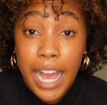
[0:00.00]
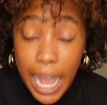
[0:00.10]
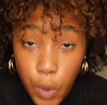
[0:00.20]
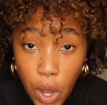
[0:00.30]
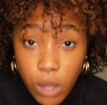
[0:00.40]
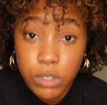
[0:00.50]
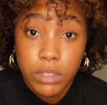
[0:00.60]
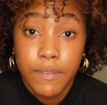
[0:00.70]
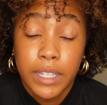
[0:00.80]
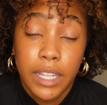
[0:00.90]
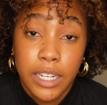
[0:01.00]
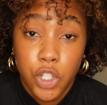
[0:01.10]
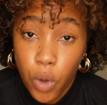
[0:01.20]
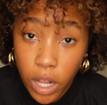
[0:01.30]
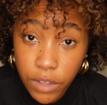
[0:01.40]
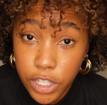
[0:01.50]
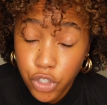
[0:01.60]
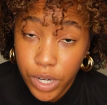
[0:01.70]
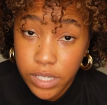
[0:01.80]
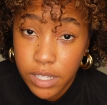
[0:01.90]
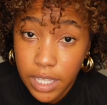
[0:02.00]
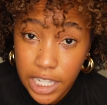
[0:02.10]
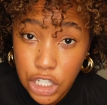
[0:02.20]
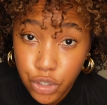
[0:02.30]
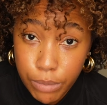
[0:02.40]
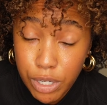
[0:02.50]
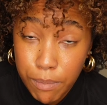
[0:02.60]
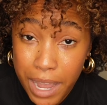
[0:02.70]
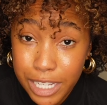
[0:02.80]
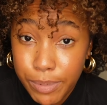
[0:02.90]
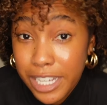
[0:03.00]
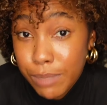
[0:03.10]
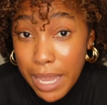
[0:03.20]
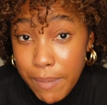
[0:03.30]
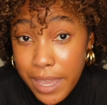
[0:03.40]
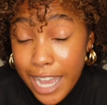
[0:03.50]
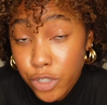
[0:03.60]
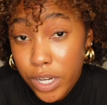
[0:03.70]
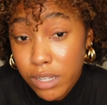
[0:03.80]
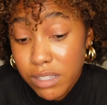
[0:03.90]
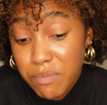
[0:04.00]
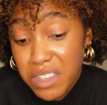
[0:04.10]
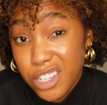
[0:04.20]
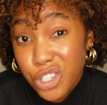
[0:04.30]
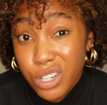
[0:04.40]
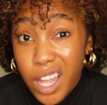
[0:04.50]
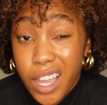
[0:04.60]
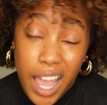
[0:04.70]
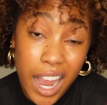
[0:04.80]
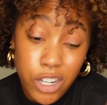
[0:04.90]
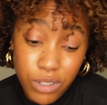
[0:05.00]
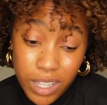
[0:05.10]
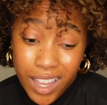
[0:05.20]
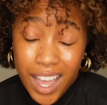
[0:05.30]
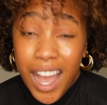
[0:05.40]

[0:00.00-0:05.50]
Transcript: I will also leave a link to all of these dresses in the description box because maybe I tried on something that you're like, actually,